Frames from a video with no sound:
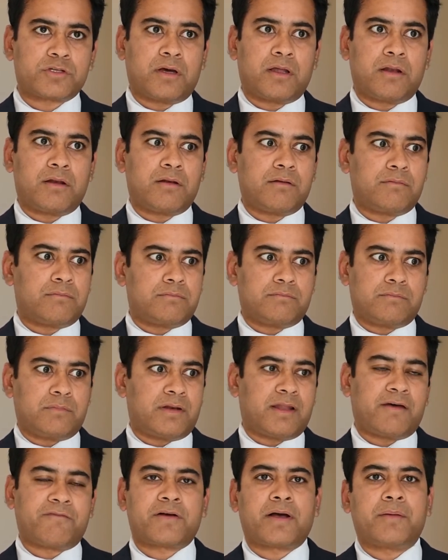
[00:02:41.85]
I
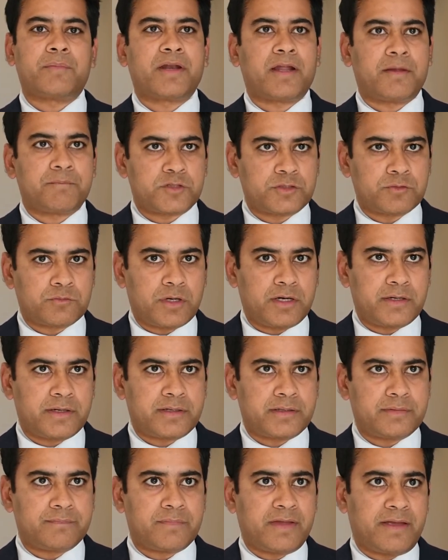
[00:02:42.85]
love coming up to
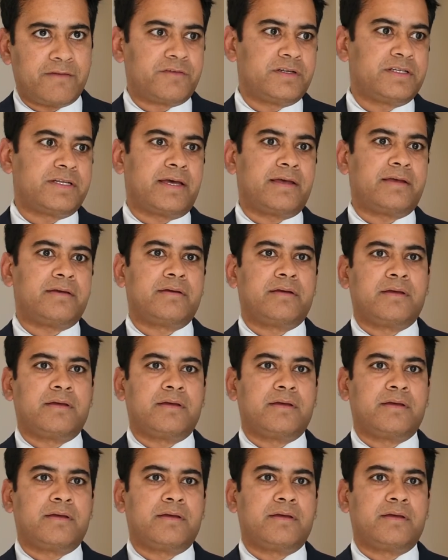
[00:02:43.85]
work every day,